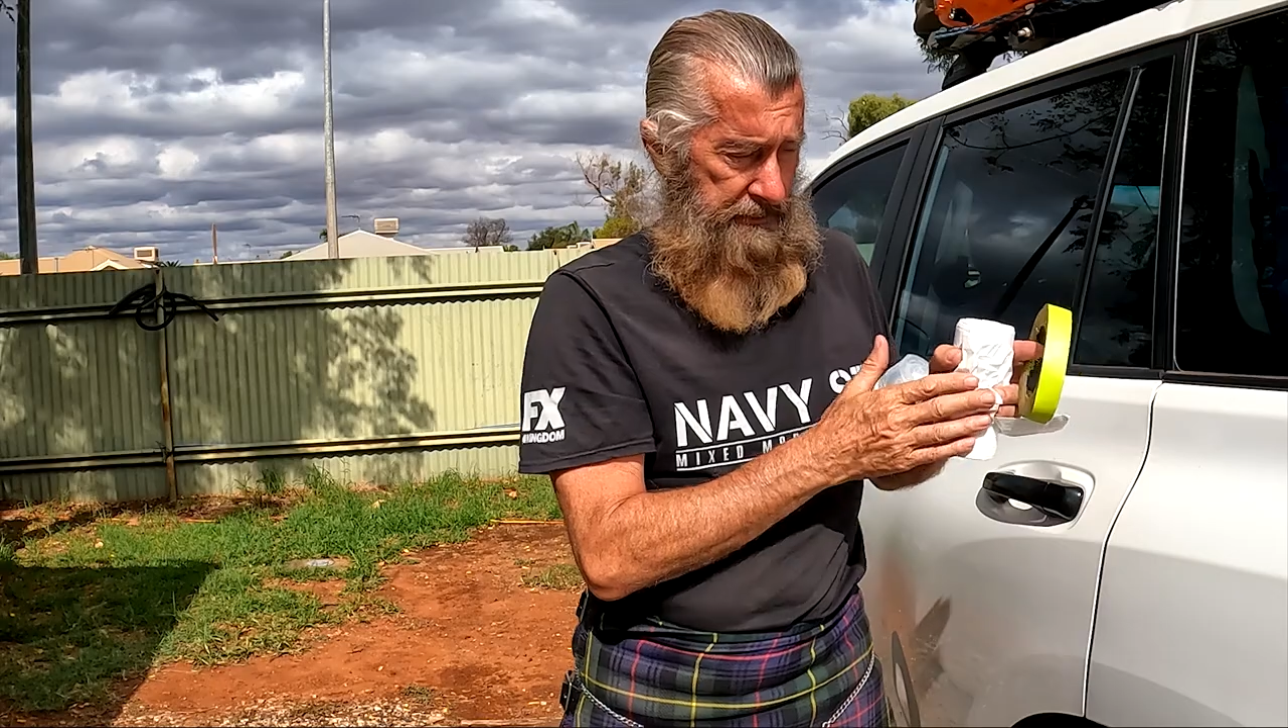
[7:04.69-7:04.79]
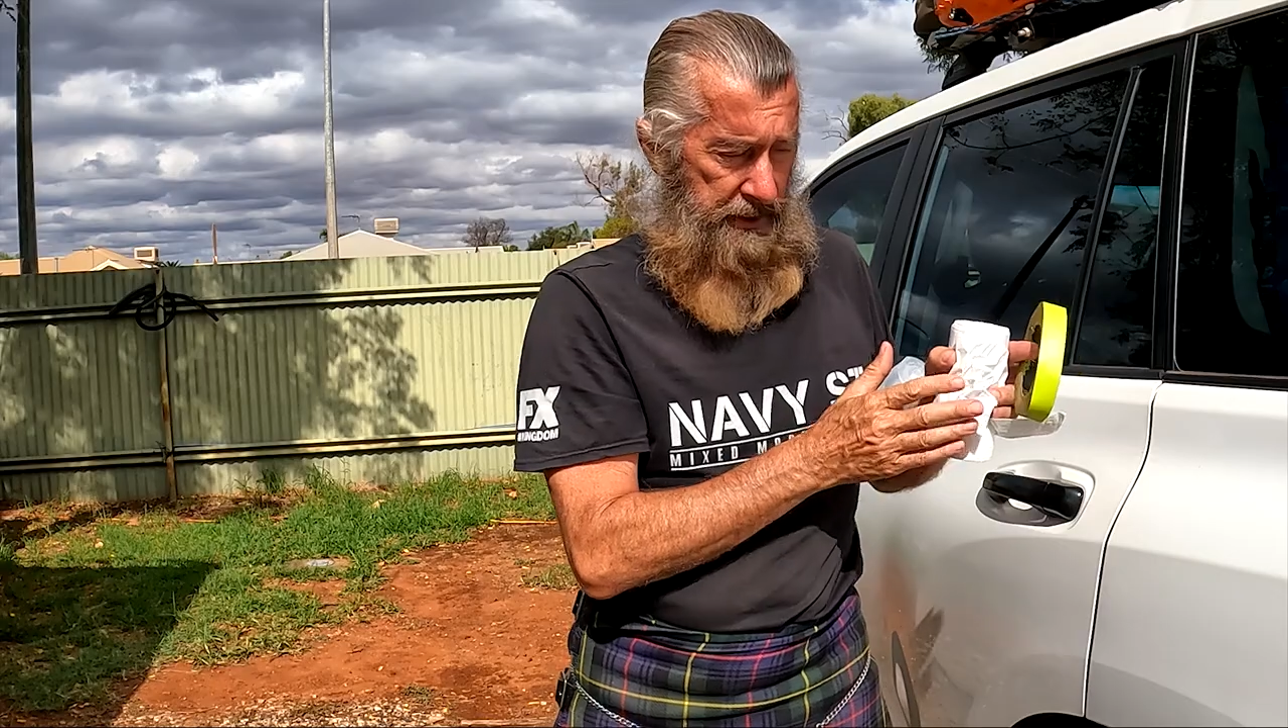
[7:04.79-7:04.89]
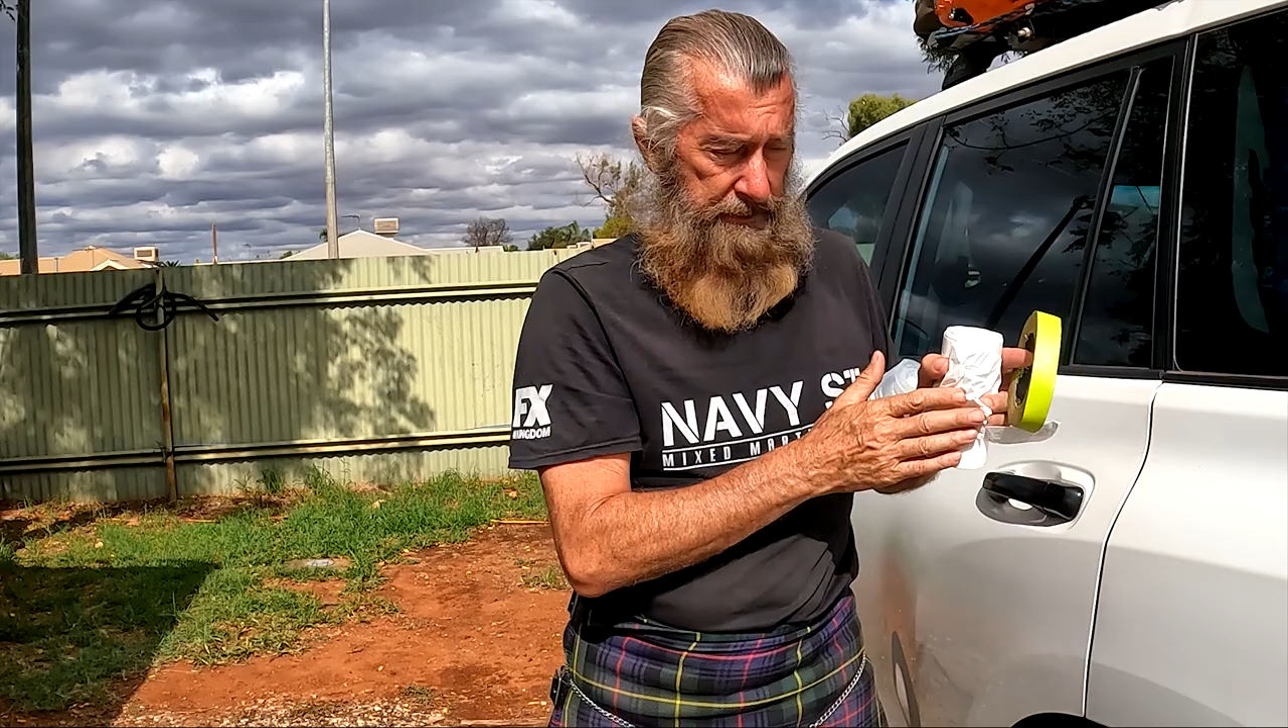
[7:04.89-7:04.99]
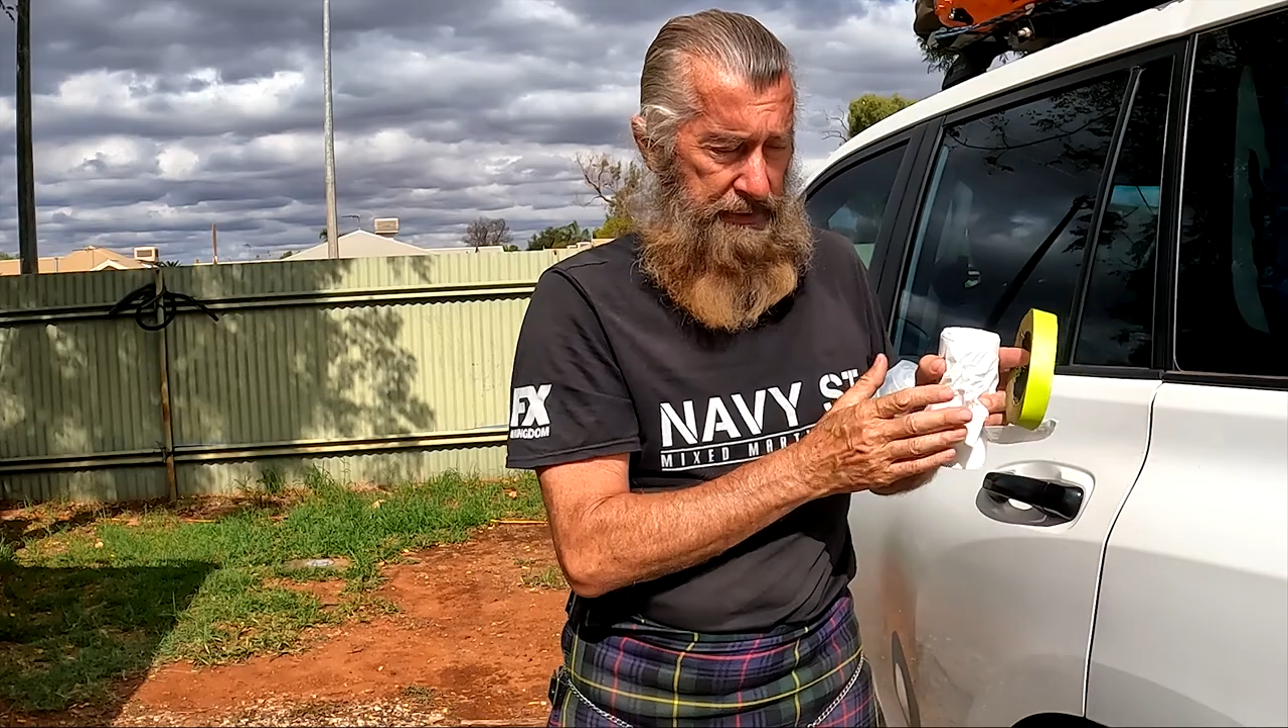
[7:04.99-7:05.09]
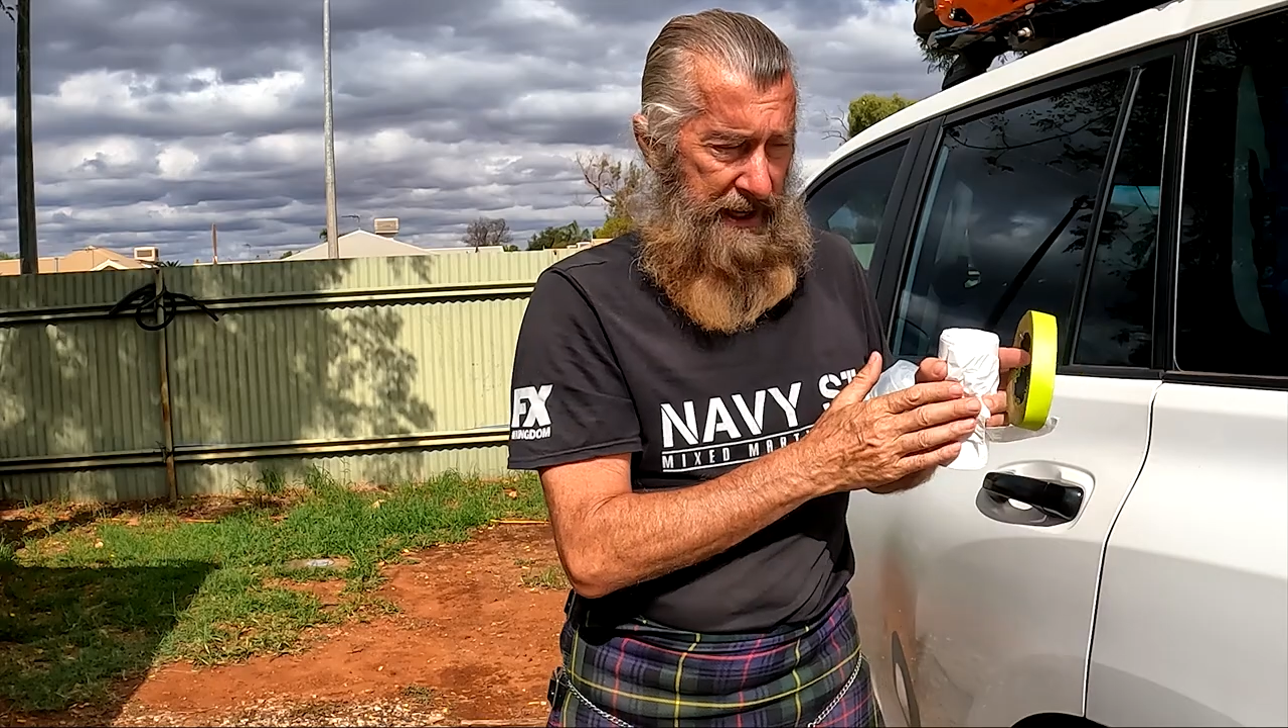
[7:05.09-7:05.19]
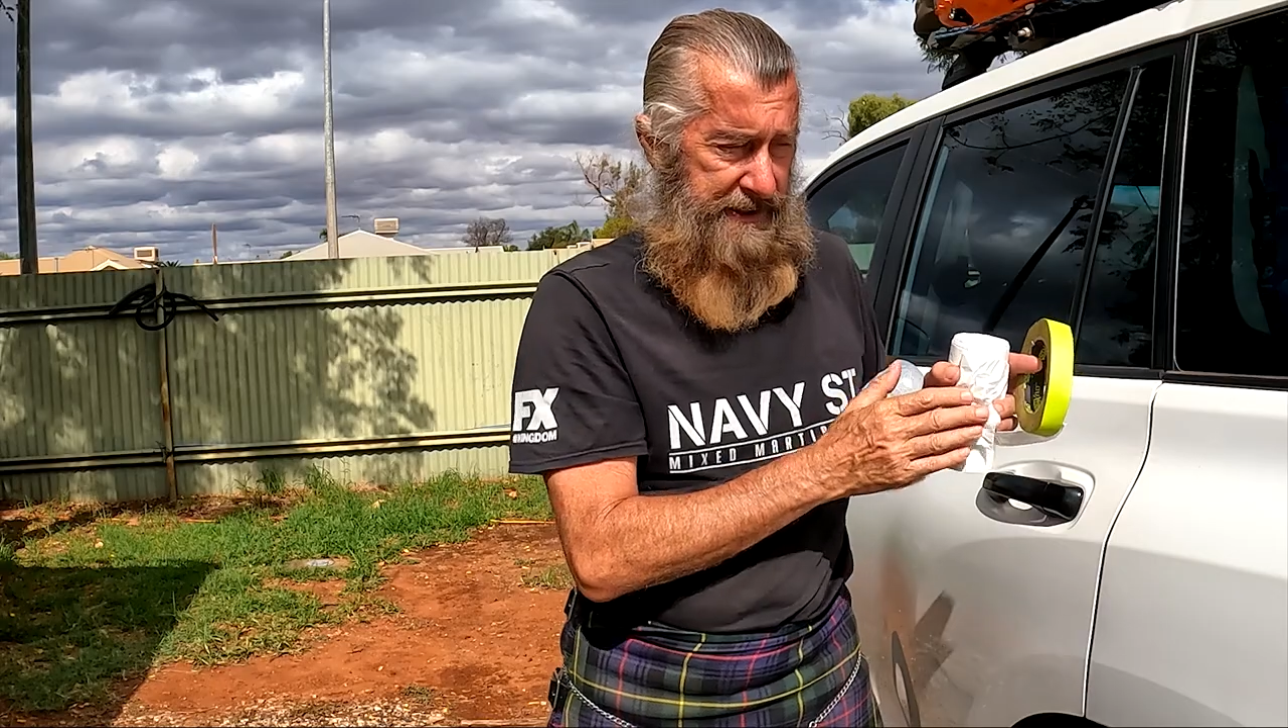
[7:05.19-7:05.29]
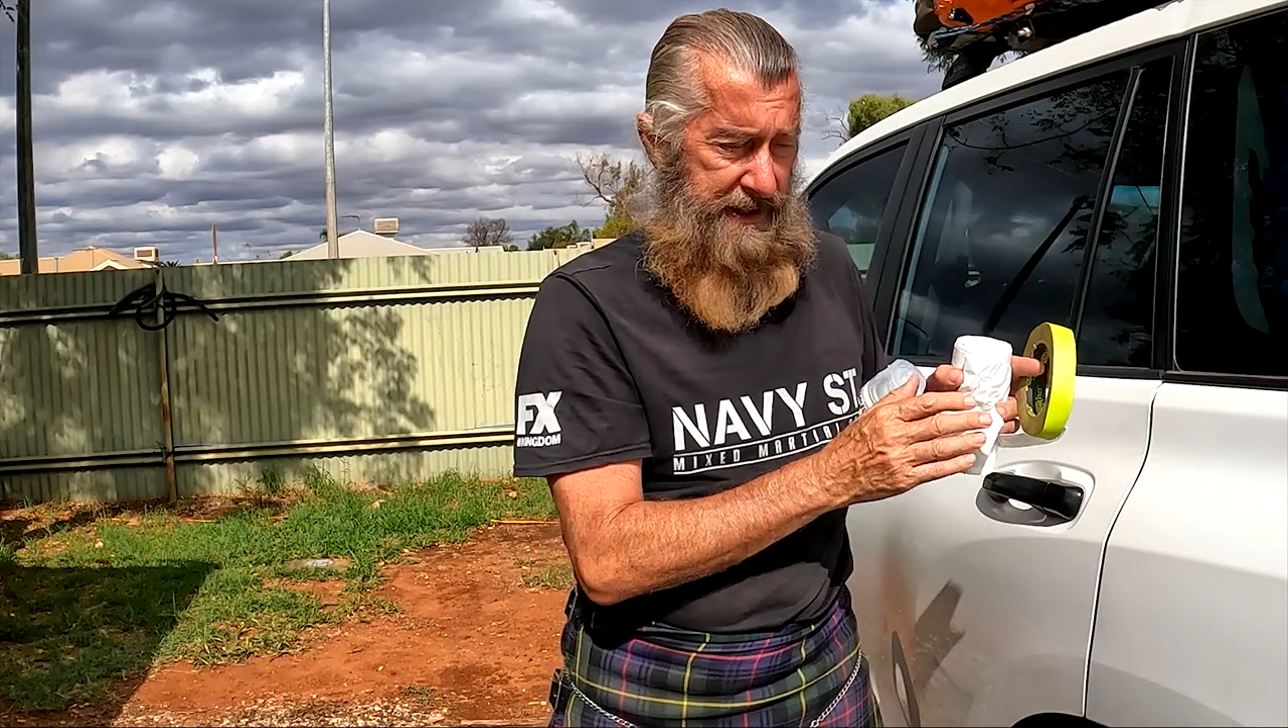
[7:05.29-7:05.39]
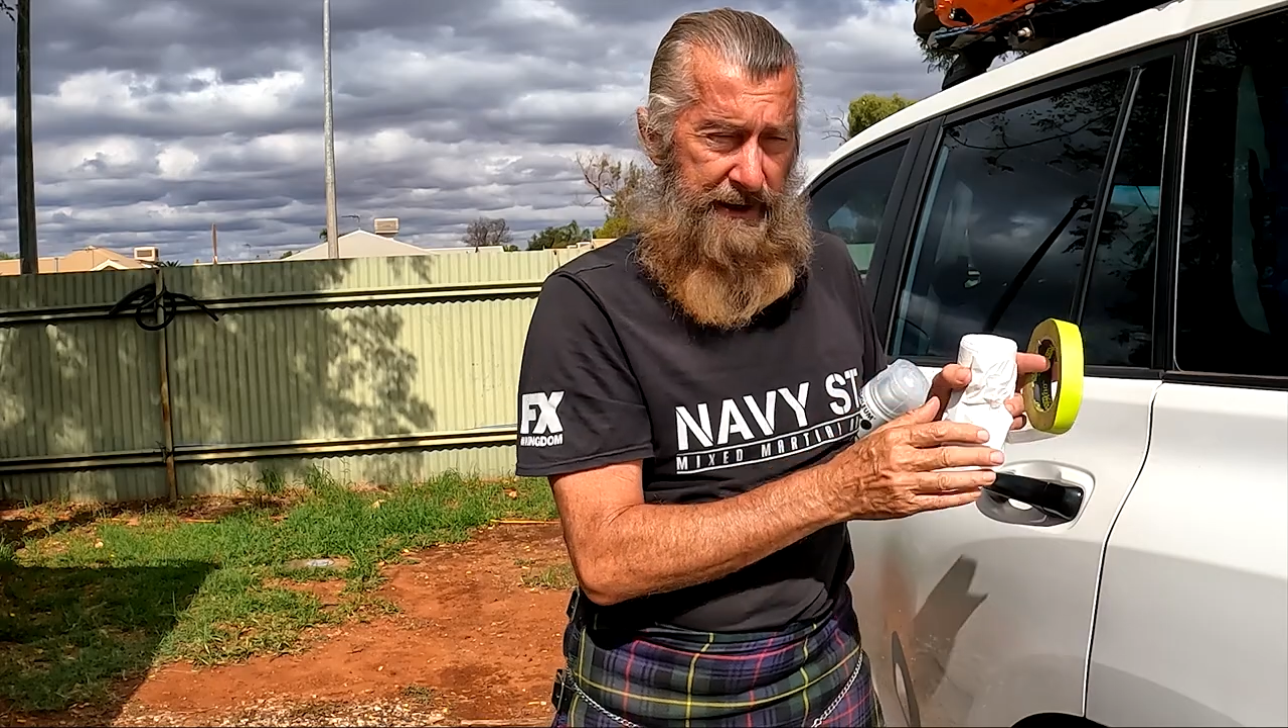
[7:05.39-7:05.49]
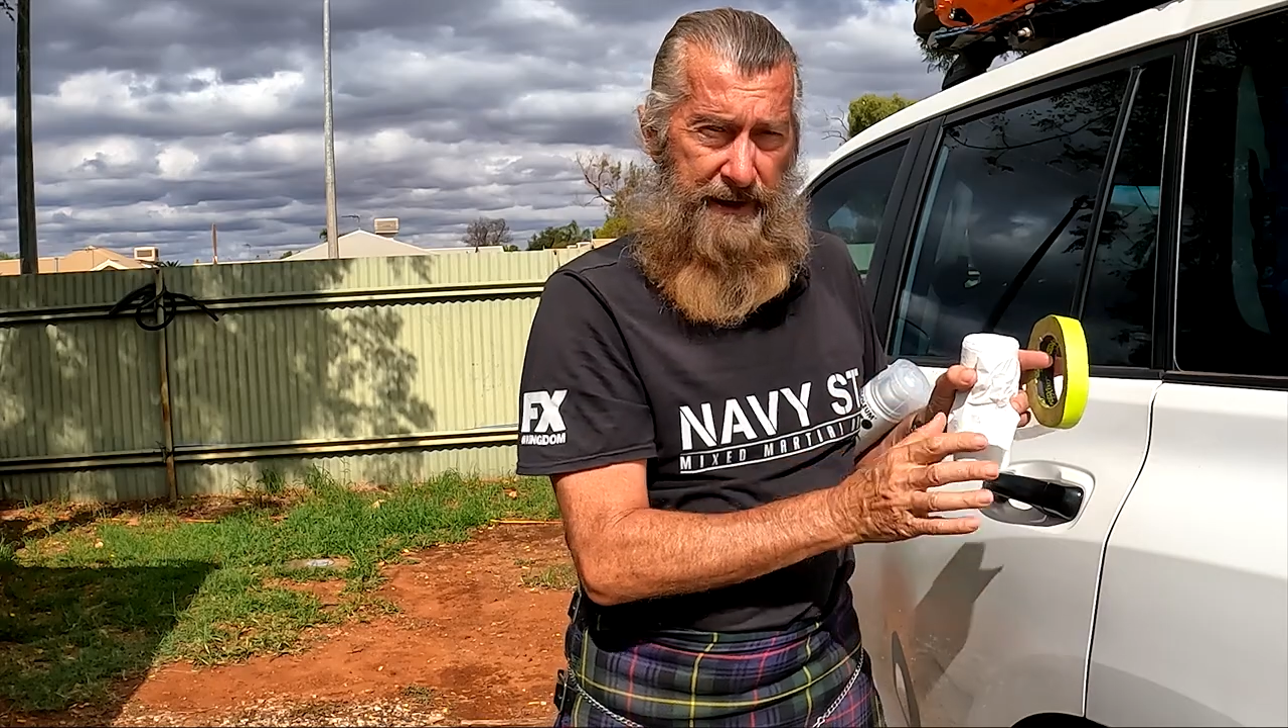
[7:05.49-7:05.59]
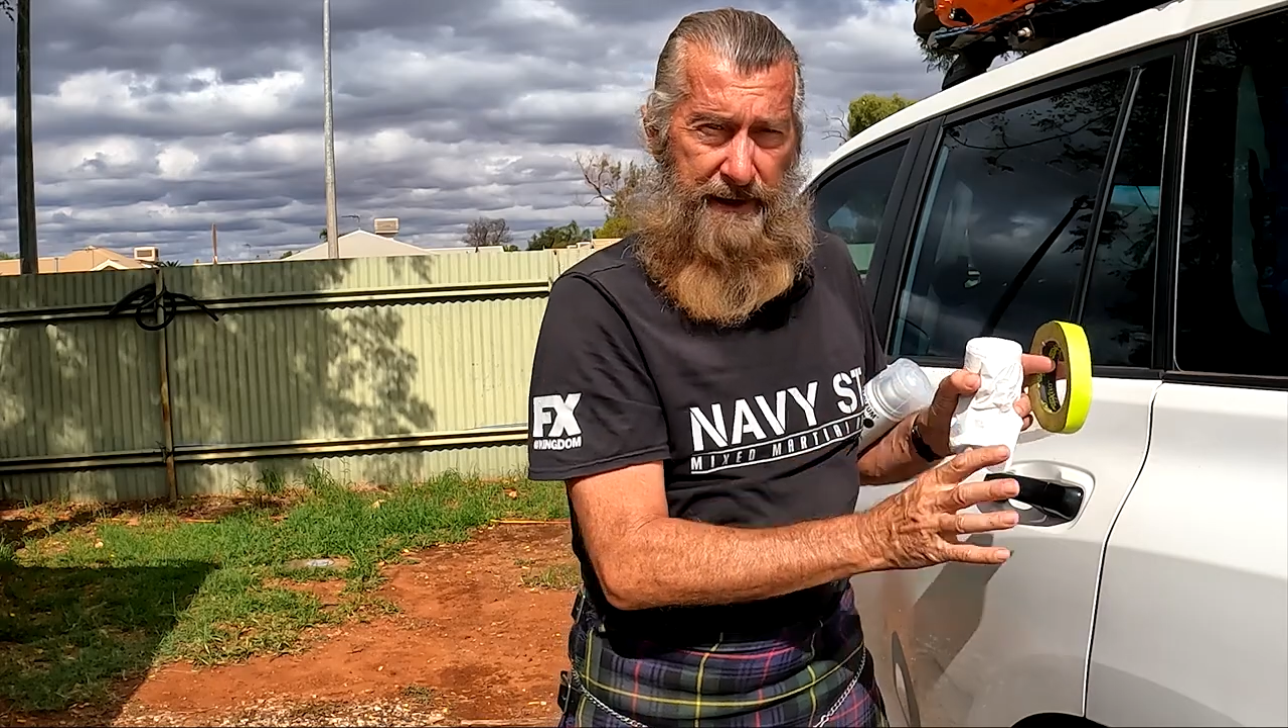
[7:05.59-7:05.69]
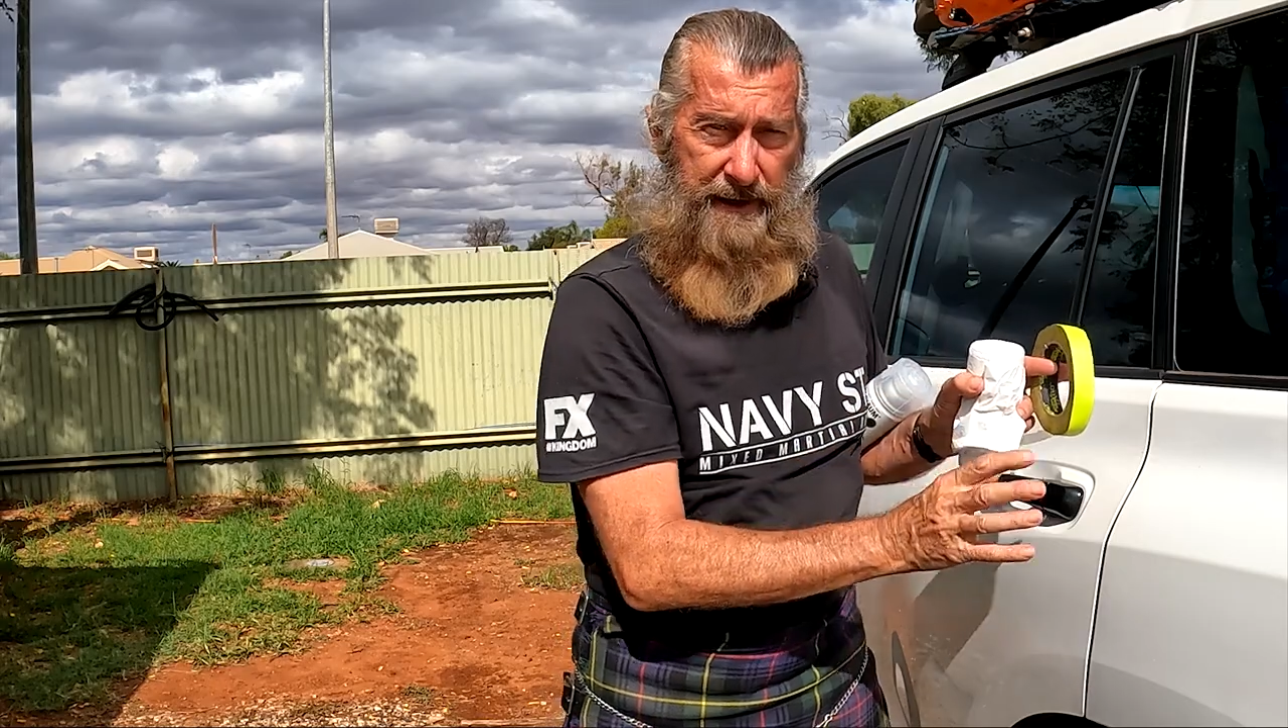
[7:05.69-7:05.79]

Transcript: by the plastic